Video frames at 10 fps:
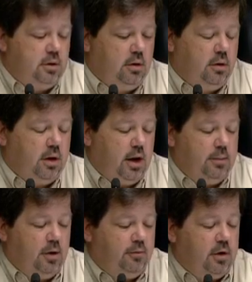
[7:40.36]
the
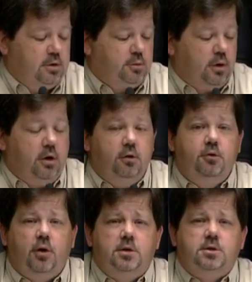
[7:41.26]
name of it is Renewed
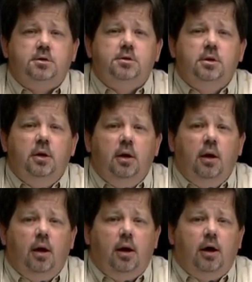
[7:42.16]
Treasures.
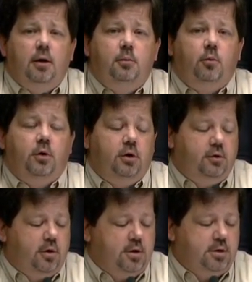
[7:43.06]
Um, Renewed
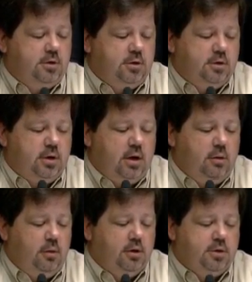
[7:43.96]
Treasures is
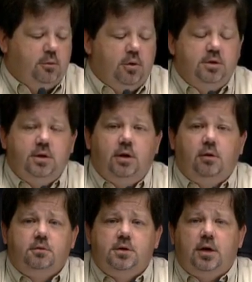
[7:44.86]
a is a
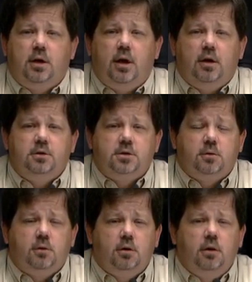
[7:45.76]
resale secondhand
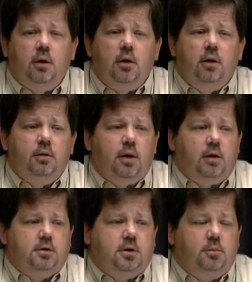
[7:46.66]
store that
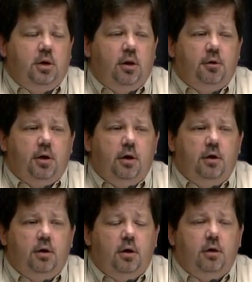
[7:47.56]
is going to be
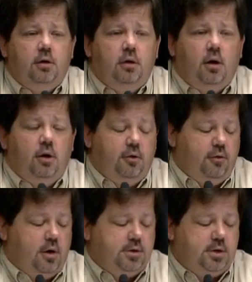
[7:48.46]
located on on
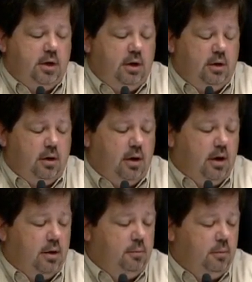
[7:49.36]
Droste.
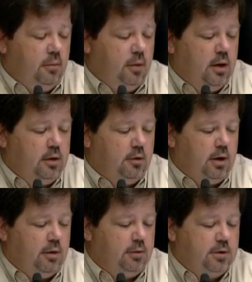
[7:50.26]
Um, don't
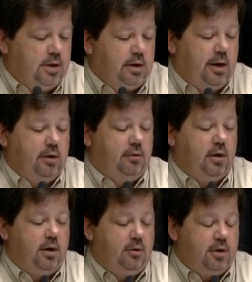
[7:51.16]
have the exact
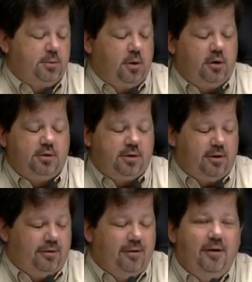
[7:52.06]
address, but it's
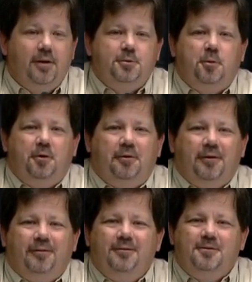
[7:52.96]
uh, it's where
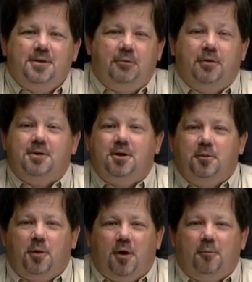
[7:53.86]
uh, St. Vincent de
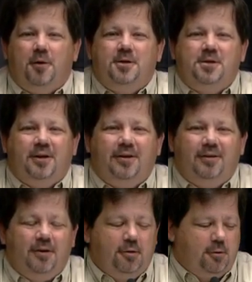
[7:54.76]
Paul was uh,
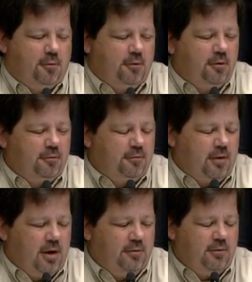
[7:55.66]
near the corner of
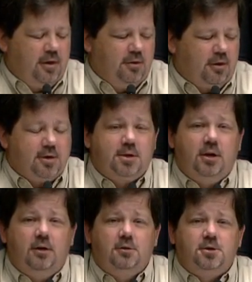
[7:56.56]
of uh, Droste
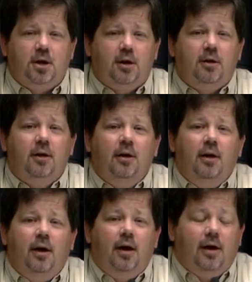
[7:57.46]
and Duchesne.
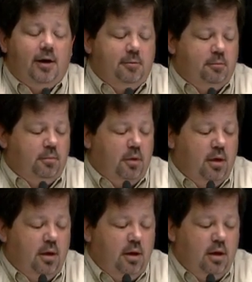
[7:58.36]
Um,
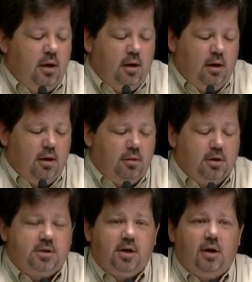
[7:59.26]

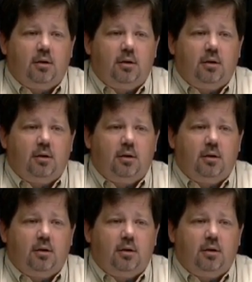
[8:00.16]
this uh,